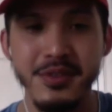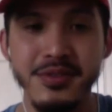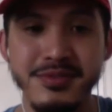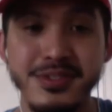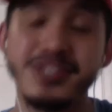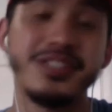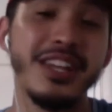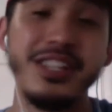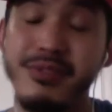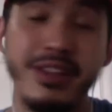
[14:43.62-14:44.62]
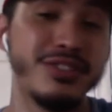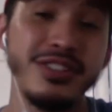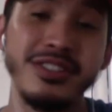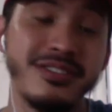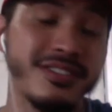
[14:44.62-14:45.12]

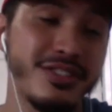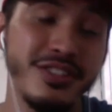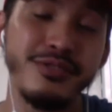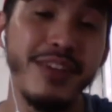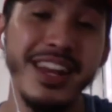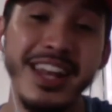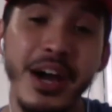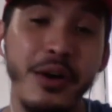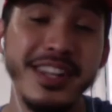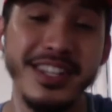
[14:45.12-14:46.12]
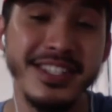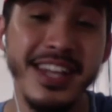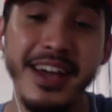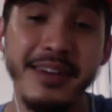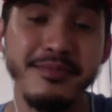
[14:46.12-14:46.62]
Just right now at this
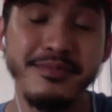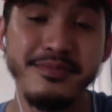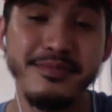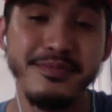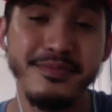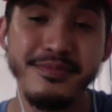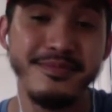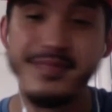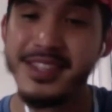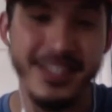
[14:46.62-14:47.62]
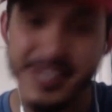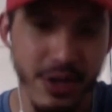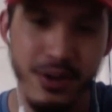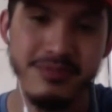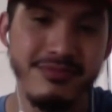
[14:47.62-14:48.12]
time, just no.